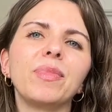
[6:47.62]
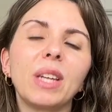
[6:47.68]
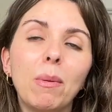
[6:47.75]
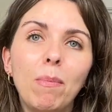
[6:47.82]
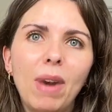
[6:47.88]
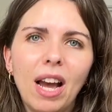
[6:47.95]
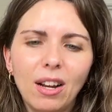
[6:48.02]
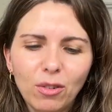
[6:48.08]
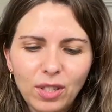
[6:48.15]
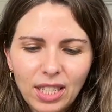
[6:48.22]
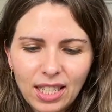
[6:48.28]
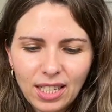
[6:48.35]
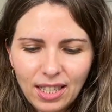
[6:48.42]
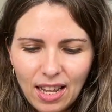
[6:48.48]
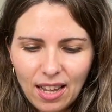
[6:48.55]
blouse
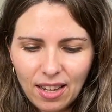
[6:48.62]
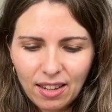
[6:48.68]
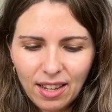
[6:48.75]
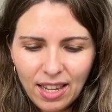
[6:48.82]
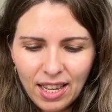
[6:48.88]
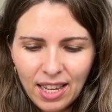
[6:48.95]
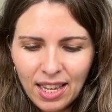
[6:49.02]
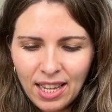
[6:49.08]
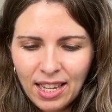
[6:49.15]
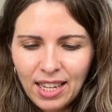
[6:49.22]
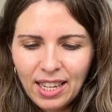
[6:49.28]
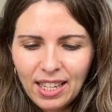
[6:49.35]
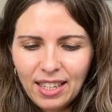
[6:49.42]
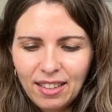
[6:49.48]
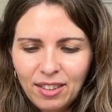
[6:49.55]
is that
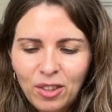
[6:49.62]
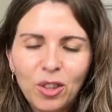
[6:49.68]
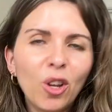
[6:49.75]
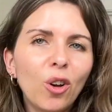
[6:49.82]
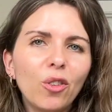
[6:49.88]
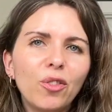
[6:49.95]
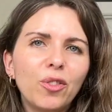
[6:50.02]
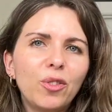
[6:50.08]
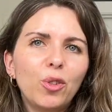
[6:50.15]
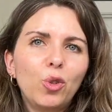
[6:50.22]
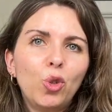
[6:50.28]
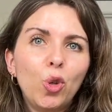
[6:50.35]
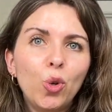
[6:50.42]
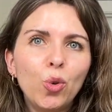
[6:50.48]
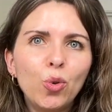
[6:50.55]
not
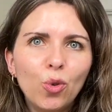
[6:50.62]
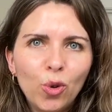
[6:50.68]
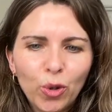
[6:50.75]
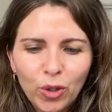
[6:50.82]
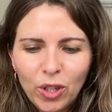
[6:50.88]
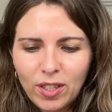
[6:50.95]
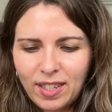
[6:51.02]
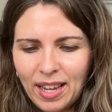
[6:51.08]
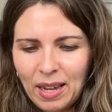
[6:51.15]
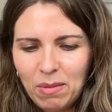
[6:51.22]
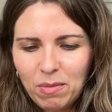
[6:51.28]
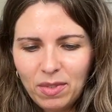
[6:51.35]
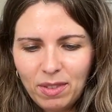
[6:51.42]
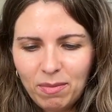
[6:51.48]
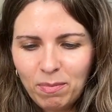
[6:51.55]
to look the
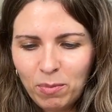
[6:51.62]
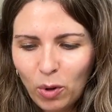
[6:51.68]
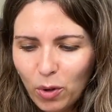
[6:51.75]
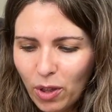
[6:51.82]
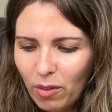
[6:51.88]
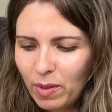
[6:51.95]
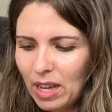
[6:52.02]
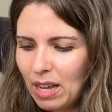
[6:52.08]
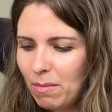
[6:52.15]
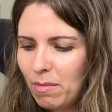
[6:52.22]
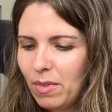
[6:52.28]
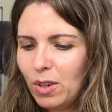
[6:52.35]
same. Both of them